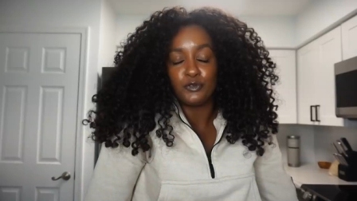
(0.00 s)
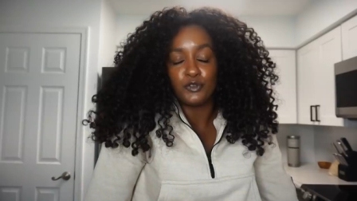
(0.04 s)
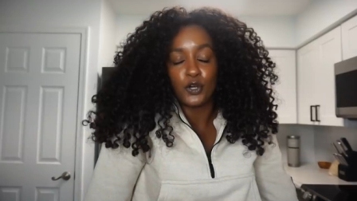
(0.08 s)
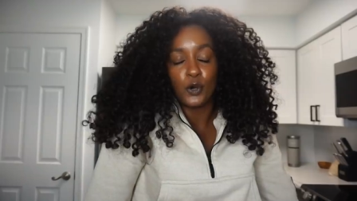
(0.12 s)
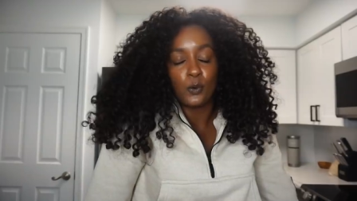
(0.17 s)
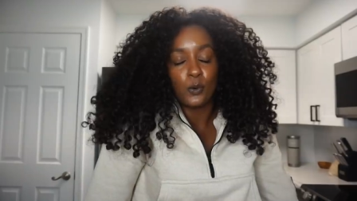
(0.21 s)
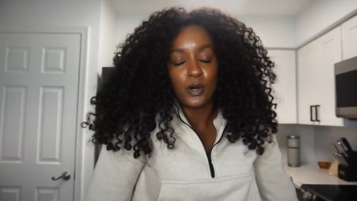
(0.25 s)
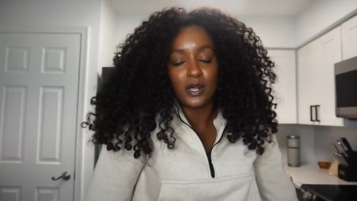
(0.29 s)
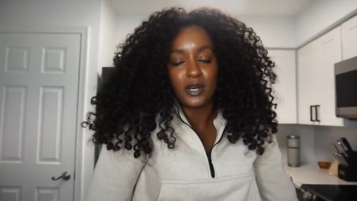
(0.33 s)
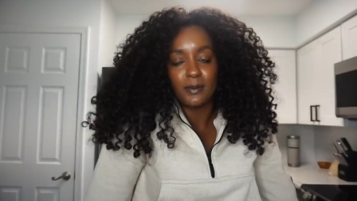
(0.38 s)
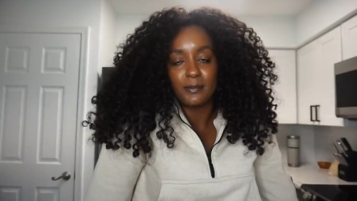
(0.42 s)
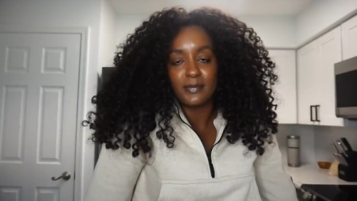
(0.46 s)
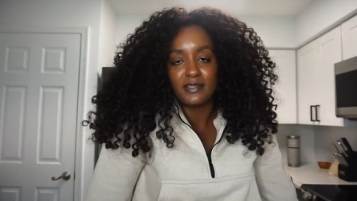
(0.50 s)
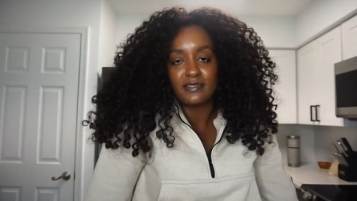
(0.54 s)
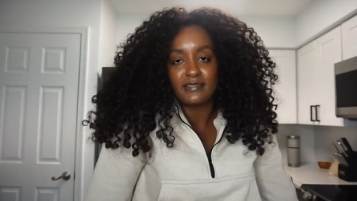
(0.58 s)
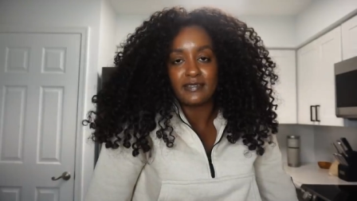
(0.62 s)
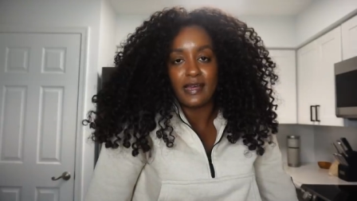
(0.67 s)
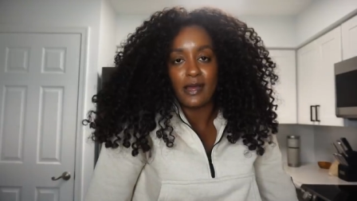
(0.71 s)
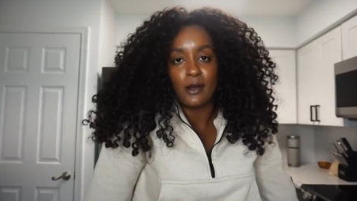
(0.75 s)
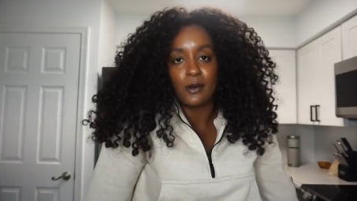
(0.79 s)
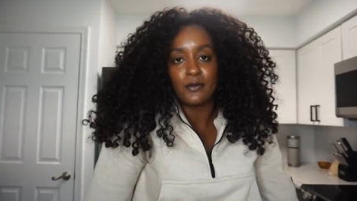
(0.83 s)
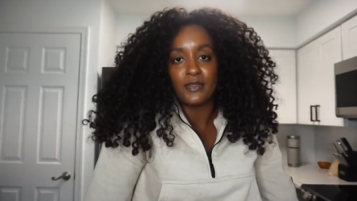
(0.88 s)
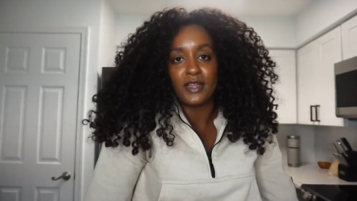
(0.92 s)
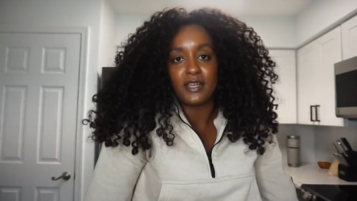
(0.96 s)
You don't want to miss
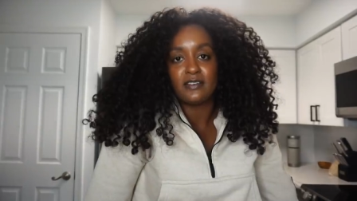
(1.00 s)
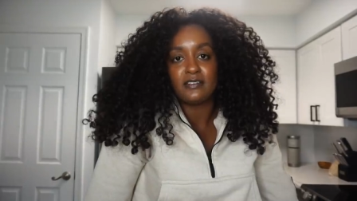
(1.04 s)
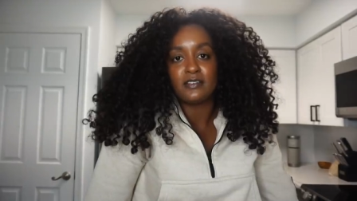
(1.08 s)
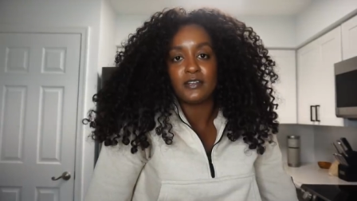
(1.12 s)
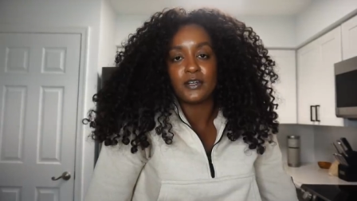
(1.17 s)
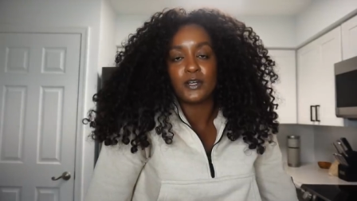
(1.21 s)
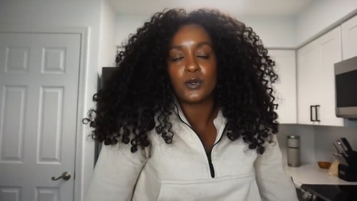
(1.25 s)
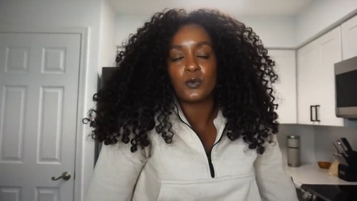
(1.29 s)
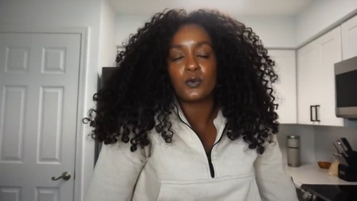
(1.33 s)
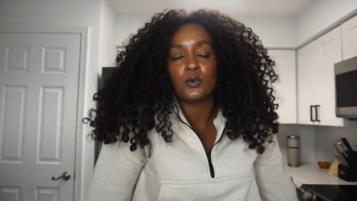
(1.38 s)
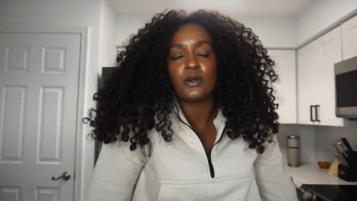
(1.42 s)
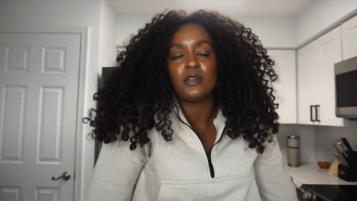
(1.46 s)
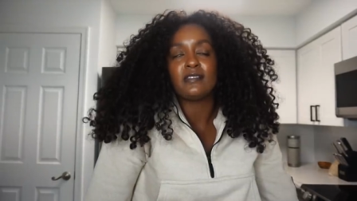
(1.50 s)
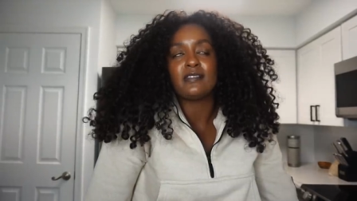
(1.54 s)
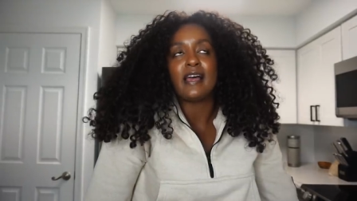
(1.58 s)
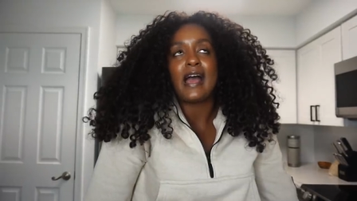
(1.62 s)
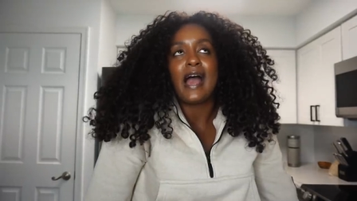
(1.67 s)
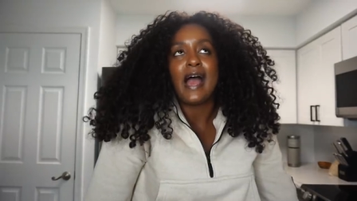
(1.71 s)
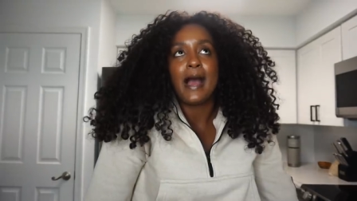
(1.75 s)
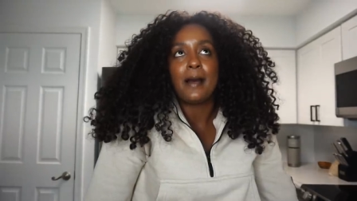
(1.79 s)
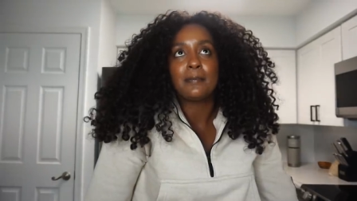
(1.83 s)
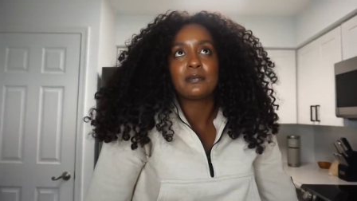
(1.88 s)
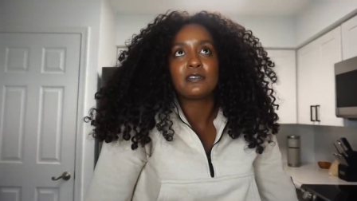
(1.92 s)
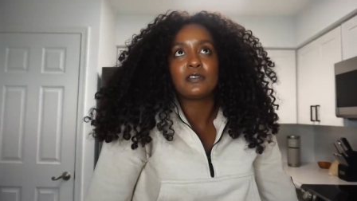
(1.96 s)
out. That dinner was
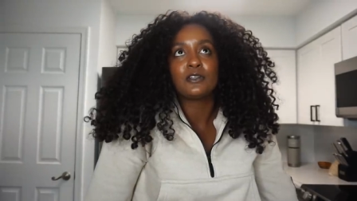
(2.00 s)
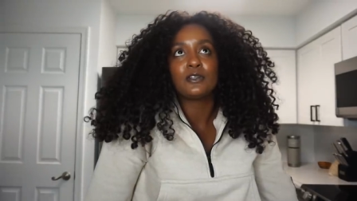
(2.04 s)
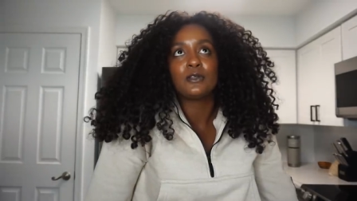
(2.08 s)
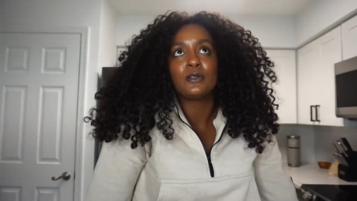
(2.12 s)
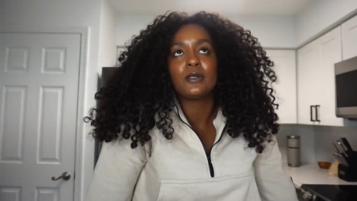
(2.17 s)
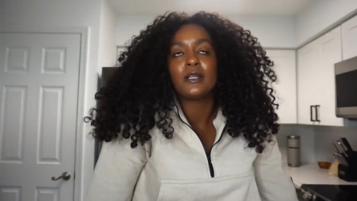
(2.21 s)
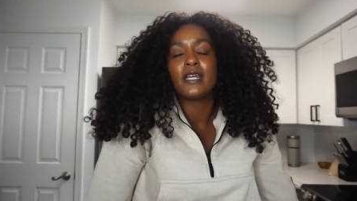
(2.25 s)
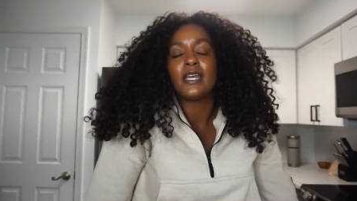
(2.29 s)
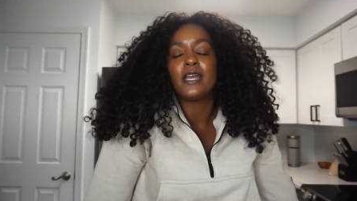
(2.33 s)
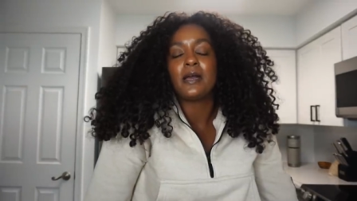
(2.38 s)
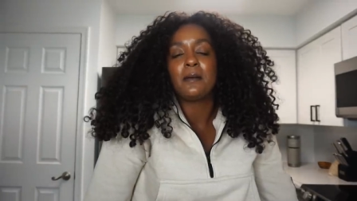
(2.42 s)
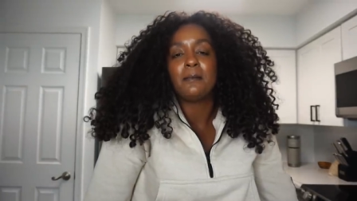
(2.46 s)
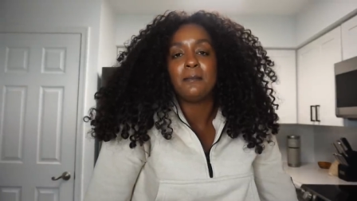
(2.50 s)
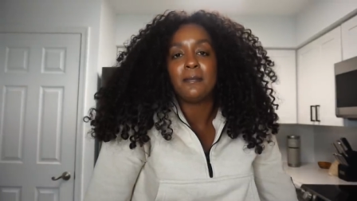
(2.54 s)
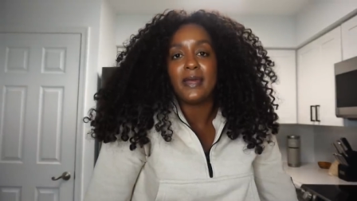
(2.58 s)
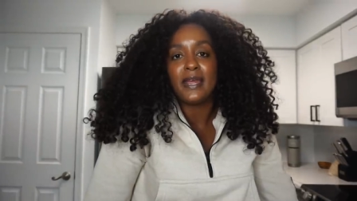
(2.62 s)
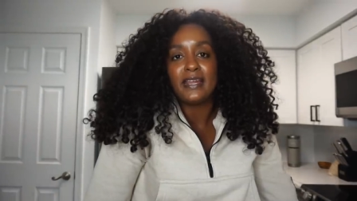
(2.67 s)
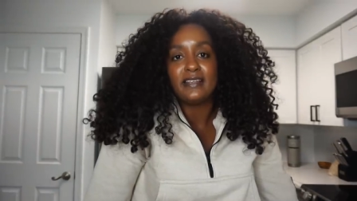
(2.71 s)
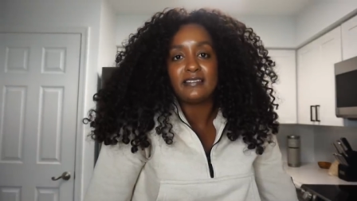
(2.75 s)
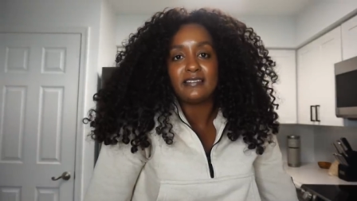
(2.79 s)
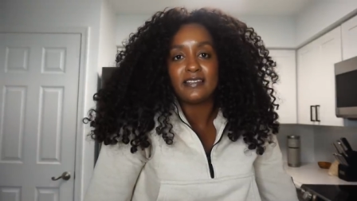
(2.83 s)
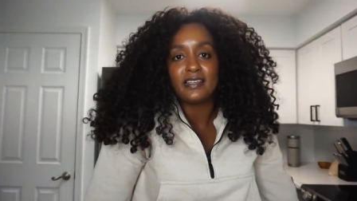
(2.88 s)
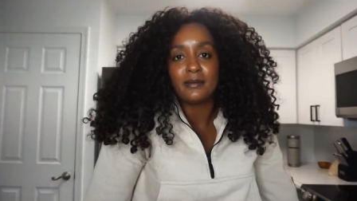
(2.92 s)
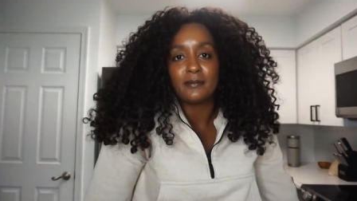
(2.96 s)
absolutely
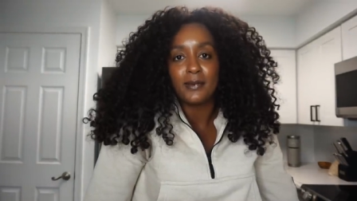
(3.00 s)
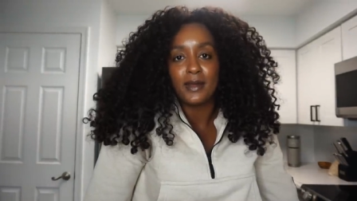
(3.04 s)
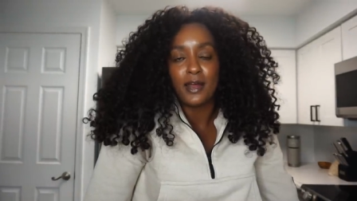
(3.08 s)
amazing.